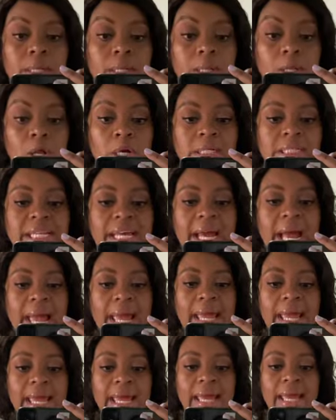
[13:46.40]
Long day
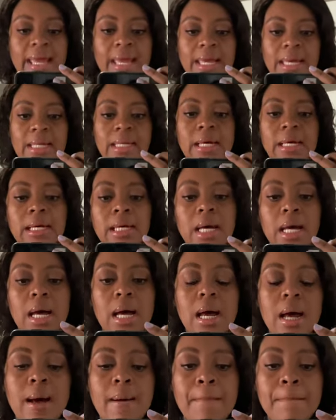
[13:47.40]
ahead.
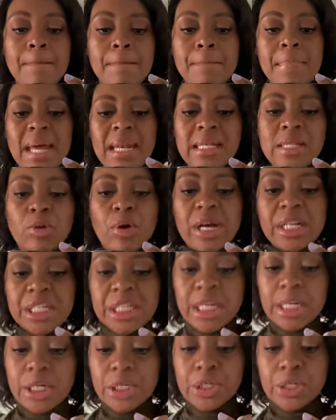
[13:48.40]
And it's quite
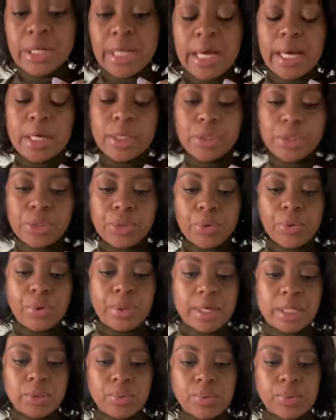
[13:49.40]
chilly today, so that's